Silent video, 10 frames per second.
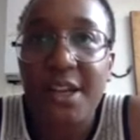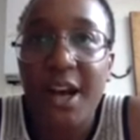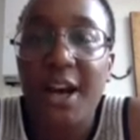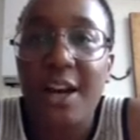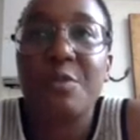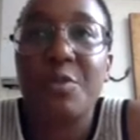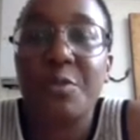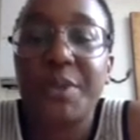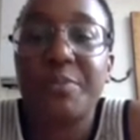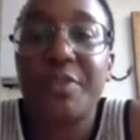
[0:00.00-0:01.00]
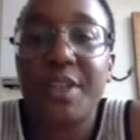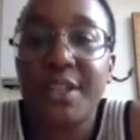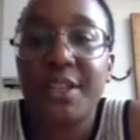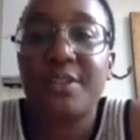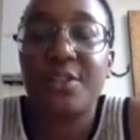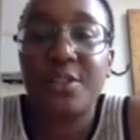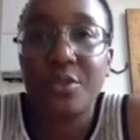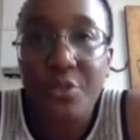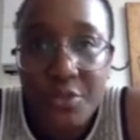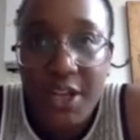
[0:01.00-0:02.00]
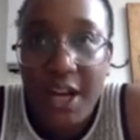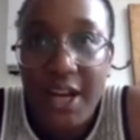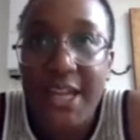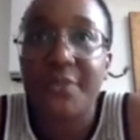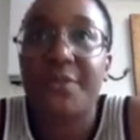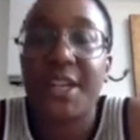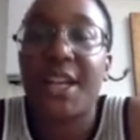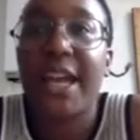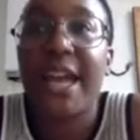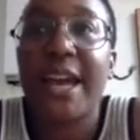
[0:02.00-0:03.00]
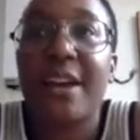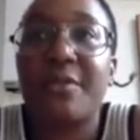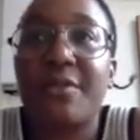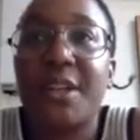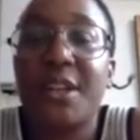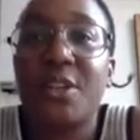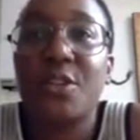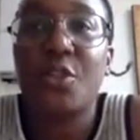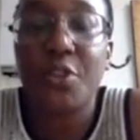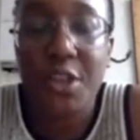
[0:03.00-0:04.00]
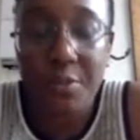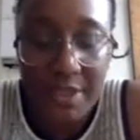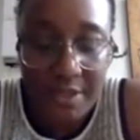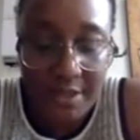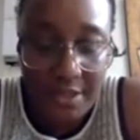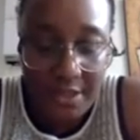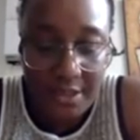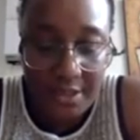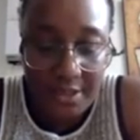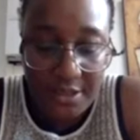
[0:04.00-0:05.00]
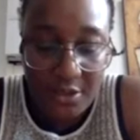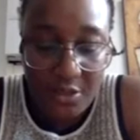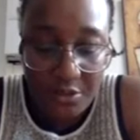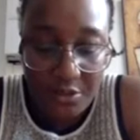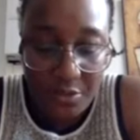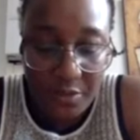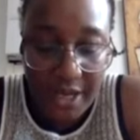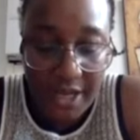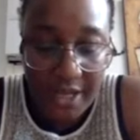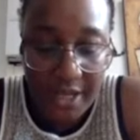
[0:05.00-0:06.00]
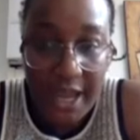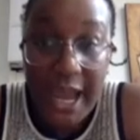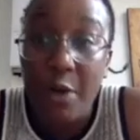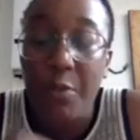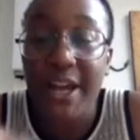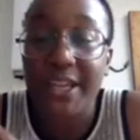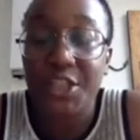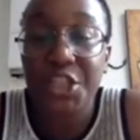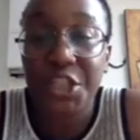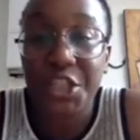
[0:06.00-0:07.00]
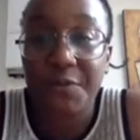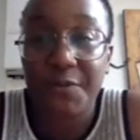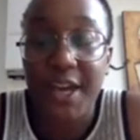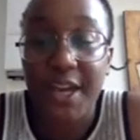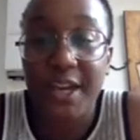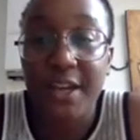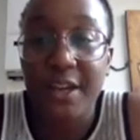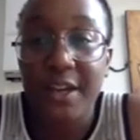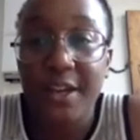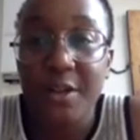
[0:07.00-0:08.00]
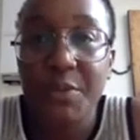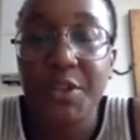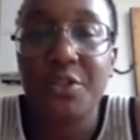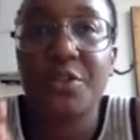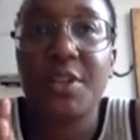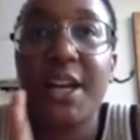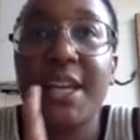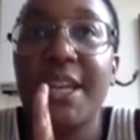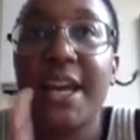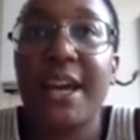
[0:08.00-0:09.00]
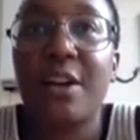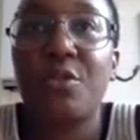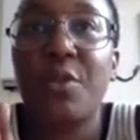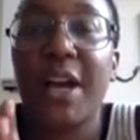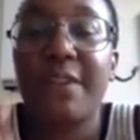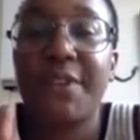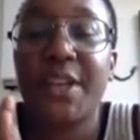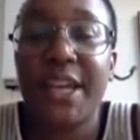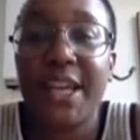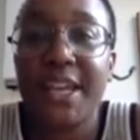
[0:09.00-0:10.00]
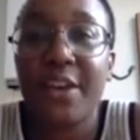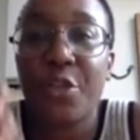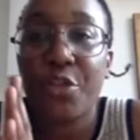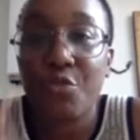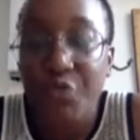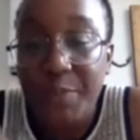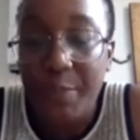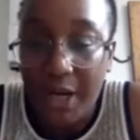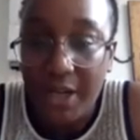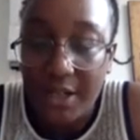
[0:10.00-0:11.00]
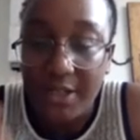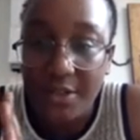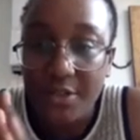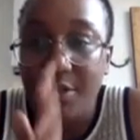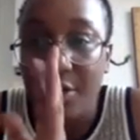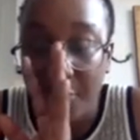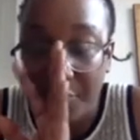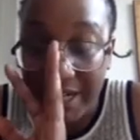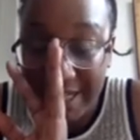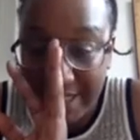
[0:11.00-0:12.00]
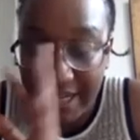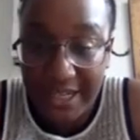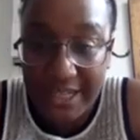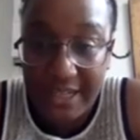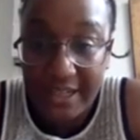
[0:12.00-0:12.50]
I will be bringing into the new life. And I have documented along the way how I achieve that, because I now have a clear 3 parts of my day.